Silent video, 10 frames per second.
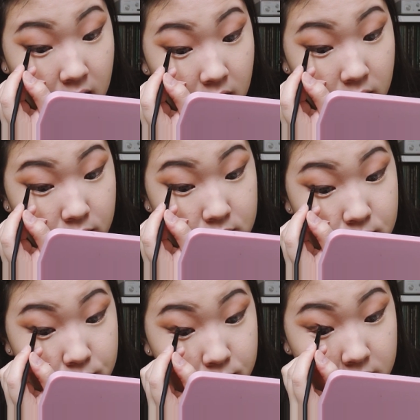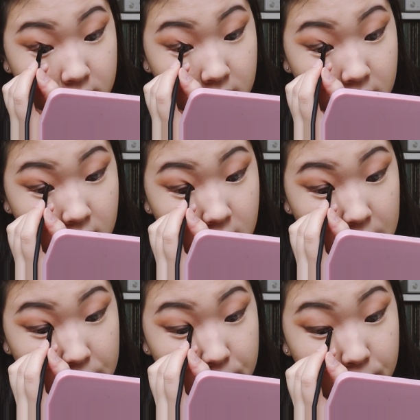those really
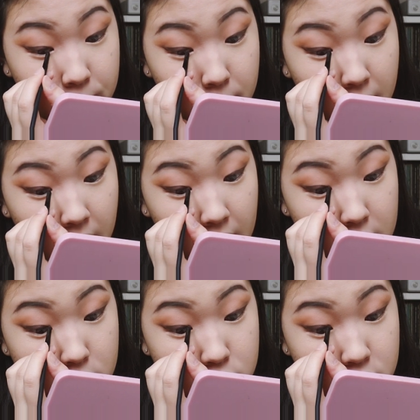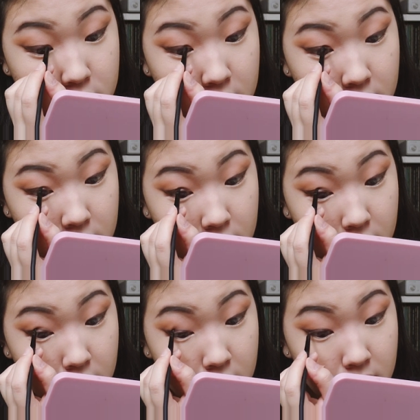cute
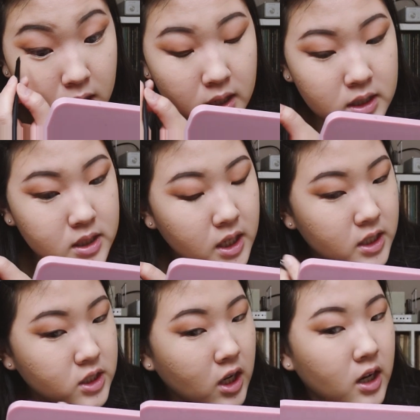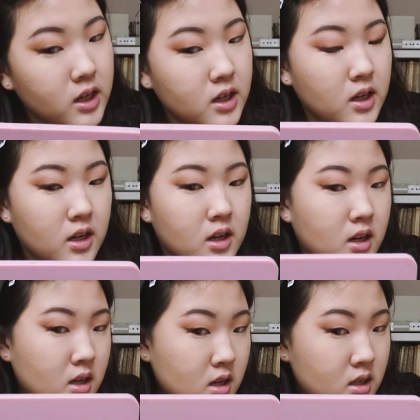Asian TikTok
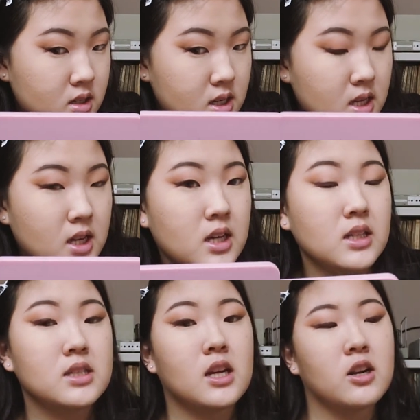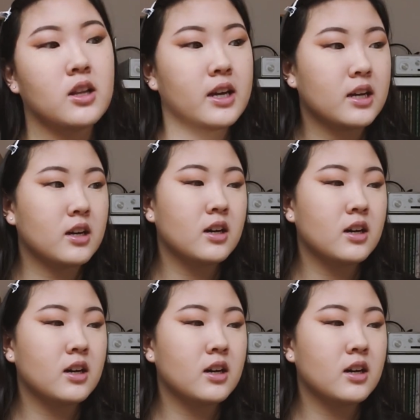teens that are like,